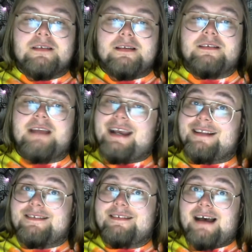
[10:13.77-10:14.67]
Stay
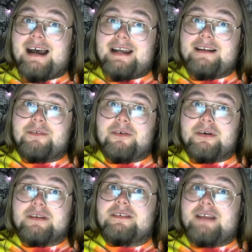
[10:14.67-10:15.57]
inside, of
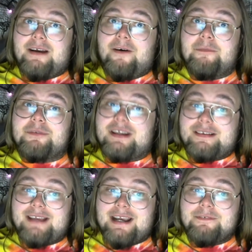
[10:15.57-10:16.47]
course. Stay home, stay
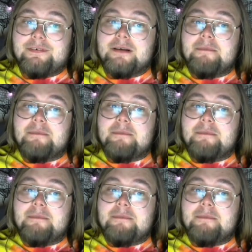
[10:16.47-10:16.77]
safe.